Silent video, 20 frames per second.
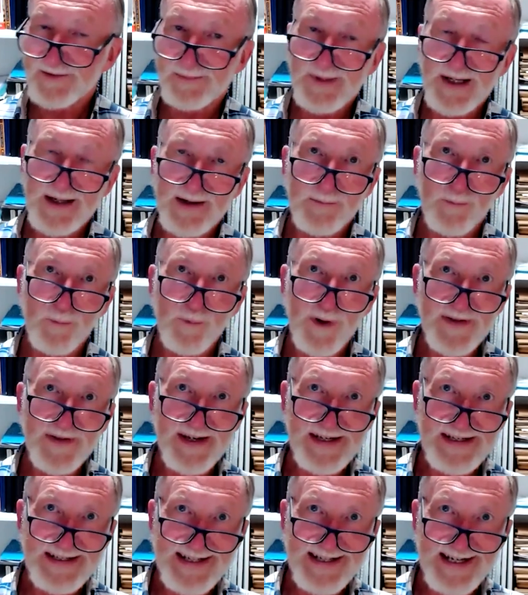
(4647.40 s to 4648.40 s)
in mind. One
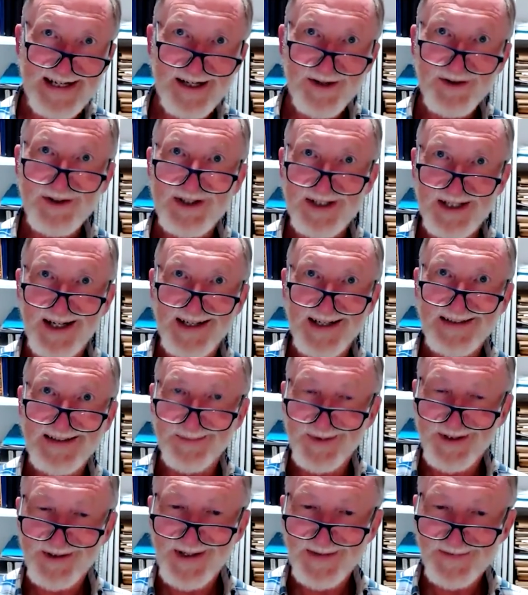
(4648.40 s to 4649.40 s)
of the downsides, and
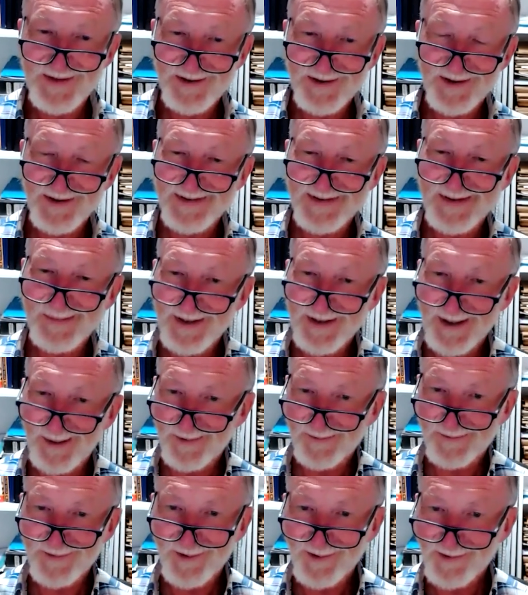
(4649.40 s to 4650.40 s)
we do have to do it sometime,
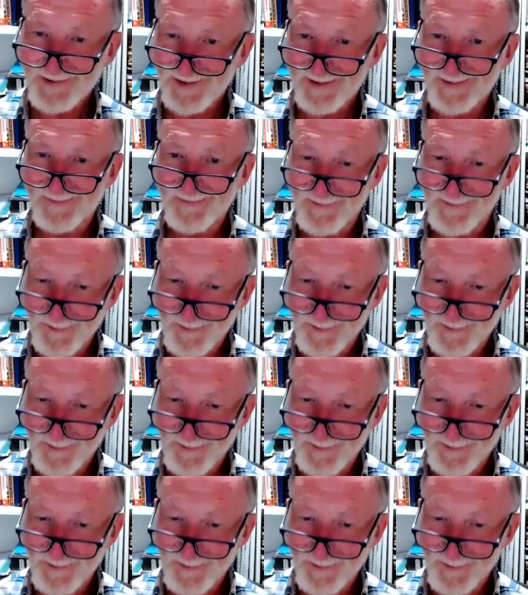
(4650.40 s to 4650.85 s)
of using,